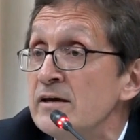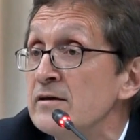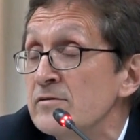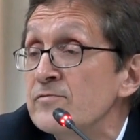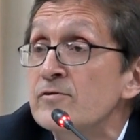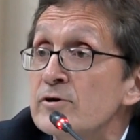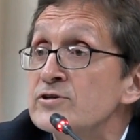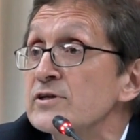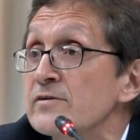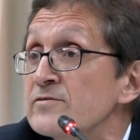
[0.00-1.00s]
the
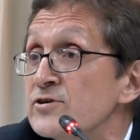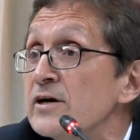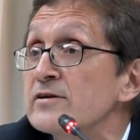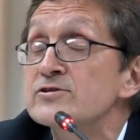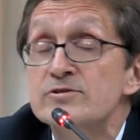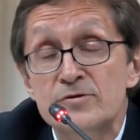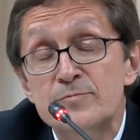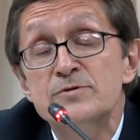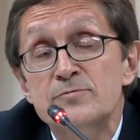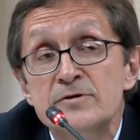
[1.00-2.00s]
Russian and the Chinese
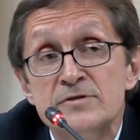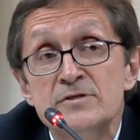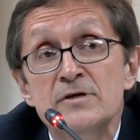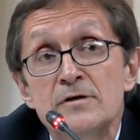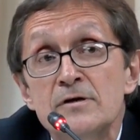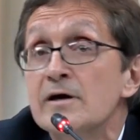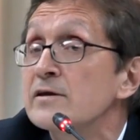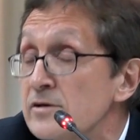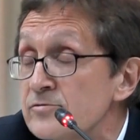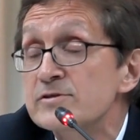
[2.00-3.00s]
troops, was
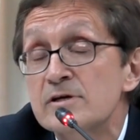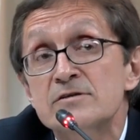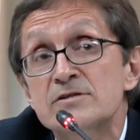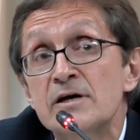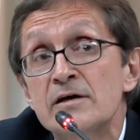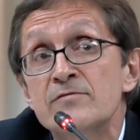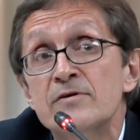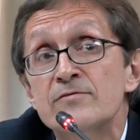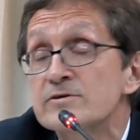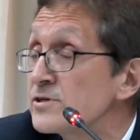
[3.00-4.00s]
an interesting sign
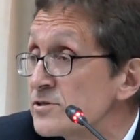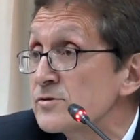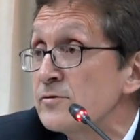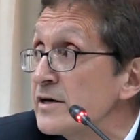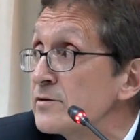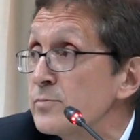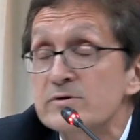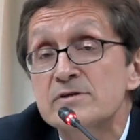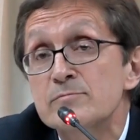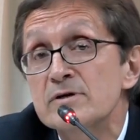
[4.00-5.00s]
that this is quite a
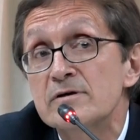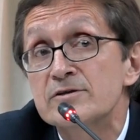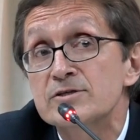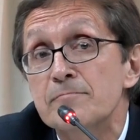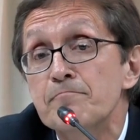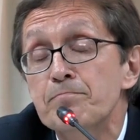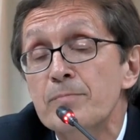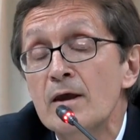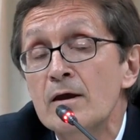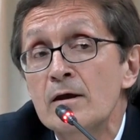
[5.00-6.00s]
possibility.
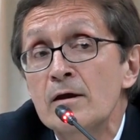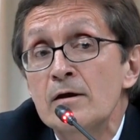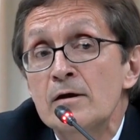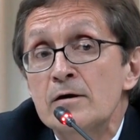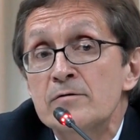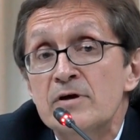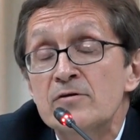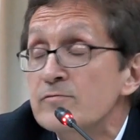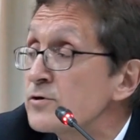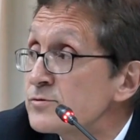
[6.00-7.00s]

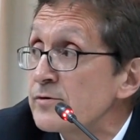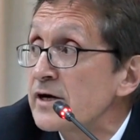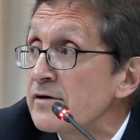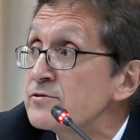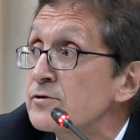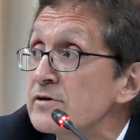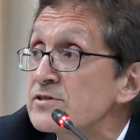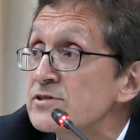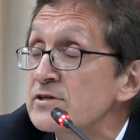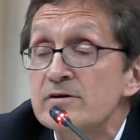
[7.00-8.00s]
Then, of course, we have to
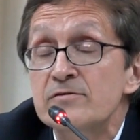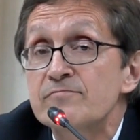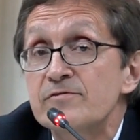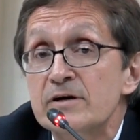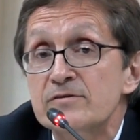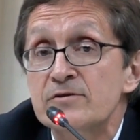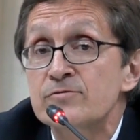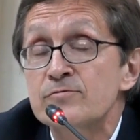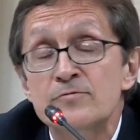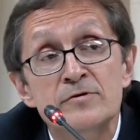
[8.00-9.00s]
consider the fact
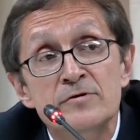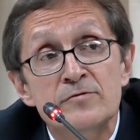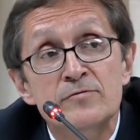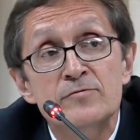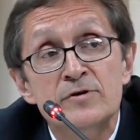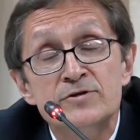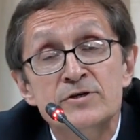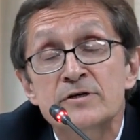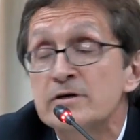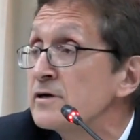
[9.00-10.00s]
that
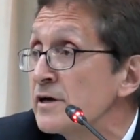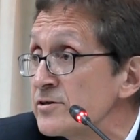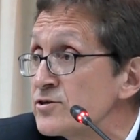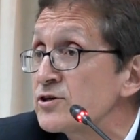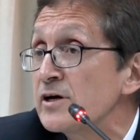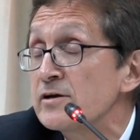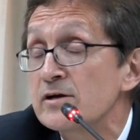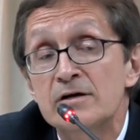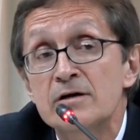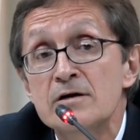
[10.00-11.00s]
Russia and
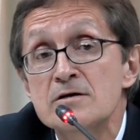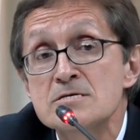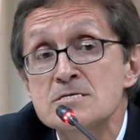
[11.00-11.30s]
China